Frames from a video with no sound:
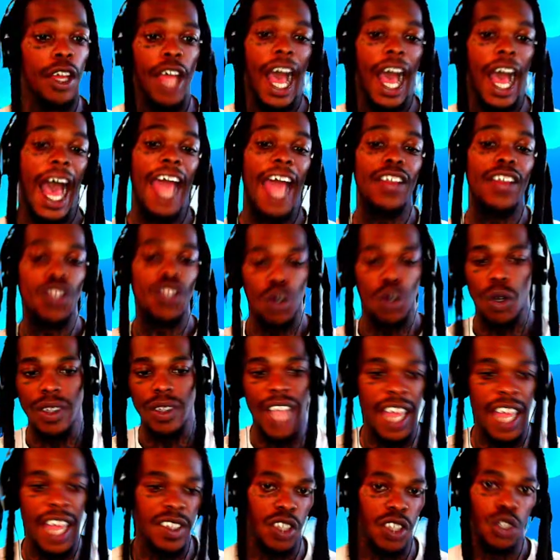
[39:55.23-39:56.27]
I throw a
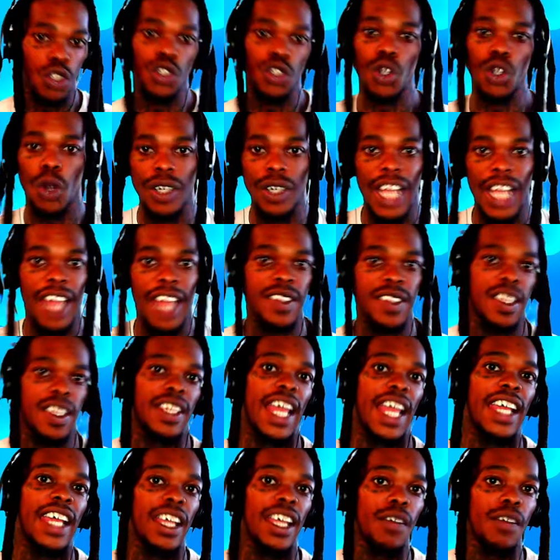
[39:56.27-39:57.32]
dice and you throw a dice and I
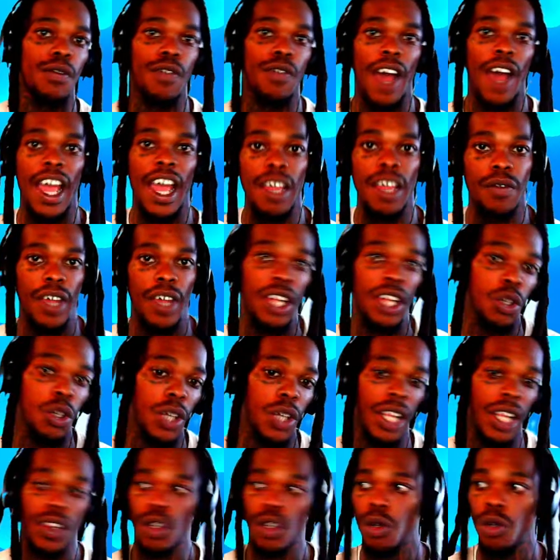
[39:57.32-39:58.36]
get 5 and you
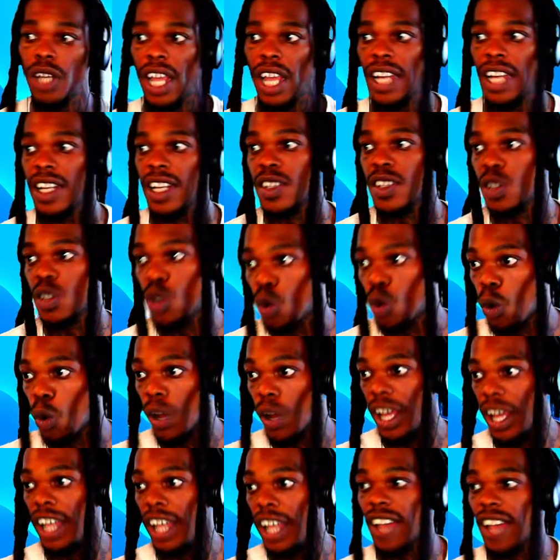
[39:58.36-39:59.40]
get 3 and it's equal
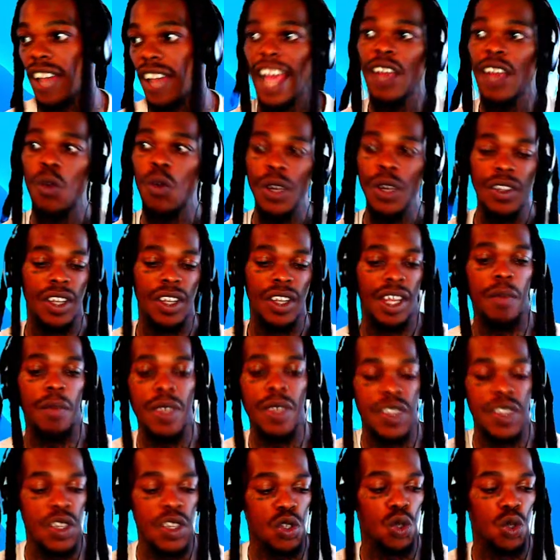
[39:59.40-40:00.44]
8, I win the
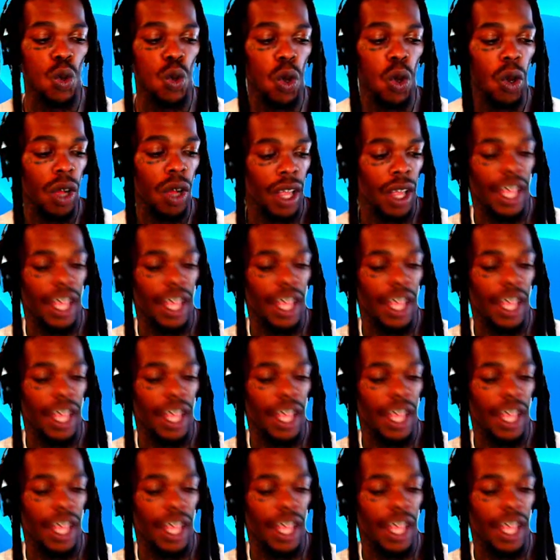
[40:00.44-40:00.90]
Nemesis duel